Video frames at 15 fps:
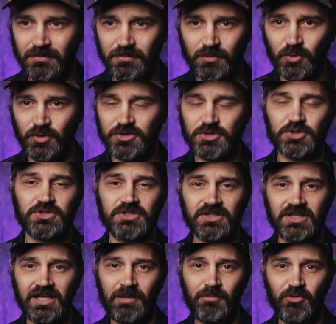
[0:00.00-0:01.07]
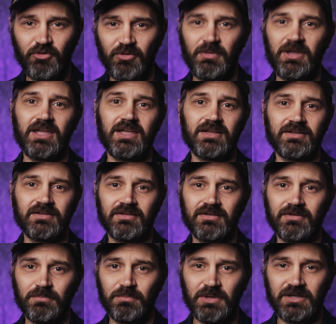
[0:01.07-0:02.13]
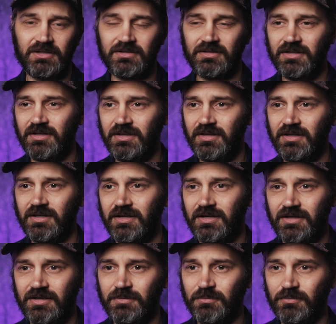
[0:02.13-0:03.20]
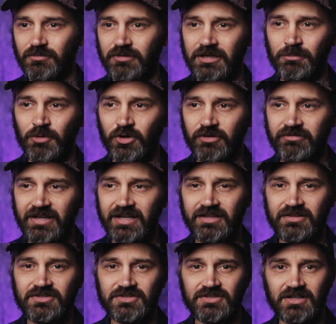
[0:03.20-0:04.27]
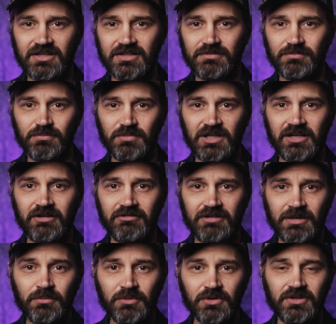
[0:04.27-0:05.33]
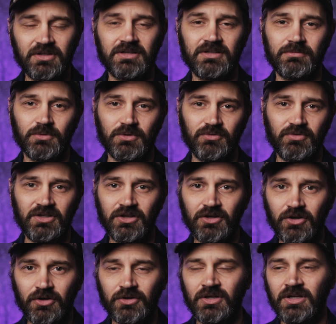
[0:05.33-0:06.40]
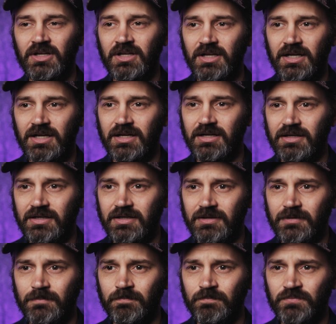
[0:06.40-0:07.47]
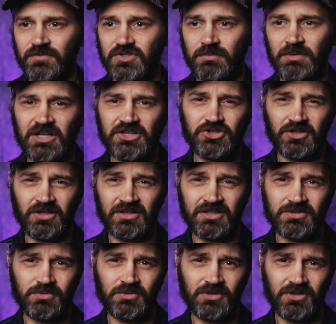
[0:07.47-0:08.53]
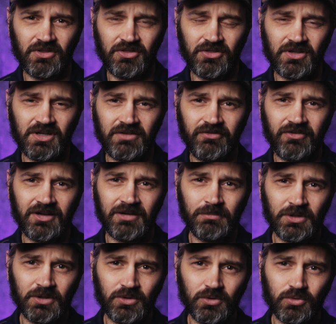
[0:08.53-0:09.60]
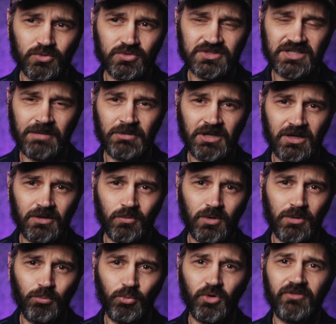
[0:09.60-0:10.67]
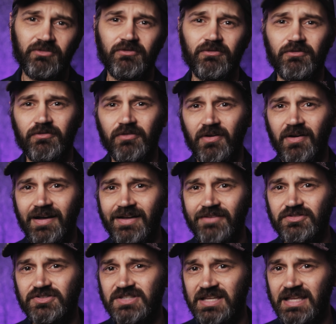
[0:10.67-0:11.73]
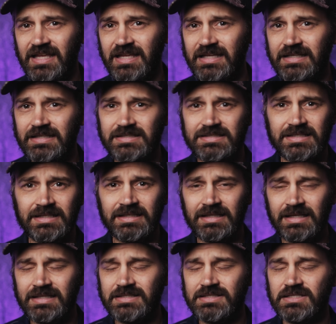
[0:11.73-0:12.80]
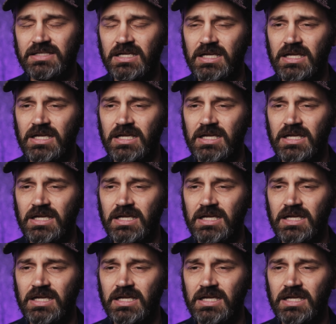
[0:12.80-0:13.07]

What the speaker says: more interest in the camera for me, and I've been really motivated to start playing around with it with video. So I'm now shooting this with the 35mm Samyang 1.5T cine lens,